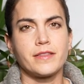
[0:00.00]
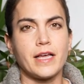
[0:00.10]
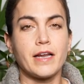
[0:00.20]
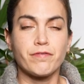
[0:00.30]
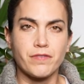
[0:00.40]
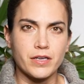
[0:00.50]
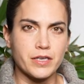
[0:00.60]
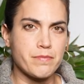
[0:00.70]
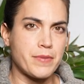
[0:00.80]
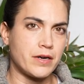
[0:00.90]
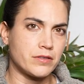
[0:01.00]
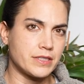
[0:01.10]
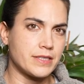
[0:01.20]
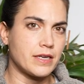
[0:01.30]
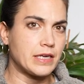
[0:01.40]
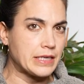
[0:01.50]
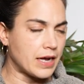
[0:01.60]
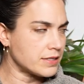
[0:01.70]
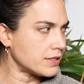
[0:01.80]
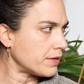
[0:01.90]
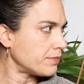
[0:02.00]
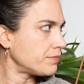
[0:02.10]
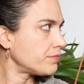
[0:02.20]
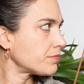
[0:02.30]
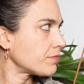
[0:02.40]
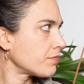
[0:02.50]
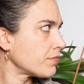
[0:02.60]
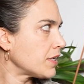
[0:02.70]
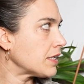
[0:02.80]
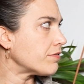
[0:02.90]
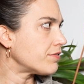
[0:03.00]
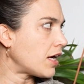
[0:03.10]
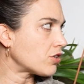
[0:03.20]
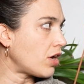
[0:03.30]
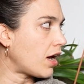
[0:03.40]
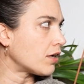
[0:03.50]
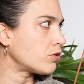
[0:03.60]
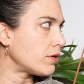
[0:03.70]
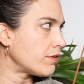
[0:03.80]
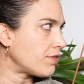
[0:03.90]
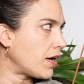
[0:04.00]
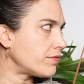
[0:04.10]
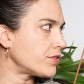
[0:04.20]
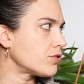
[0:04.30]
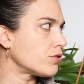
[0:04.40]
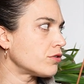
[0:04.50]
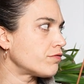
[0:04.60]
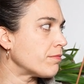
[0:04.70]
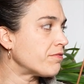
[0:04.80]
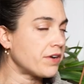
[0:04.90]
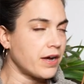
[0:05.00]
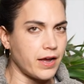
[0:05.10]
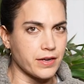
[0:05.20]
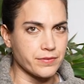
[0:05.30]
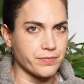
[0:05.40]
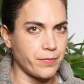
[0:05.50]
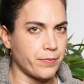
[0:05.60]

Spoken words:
that have fallen in battle today in Gaza. Yiftach Shachar, 25 years old, from Faran.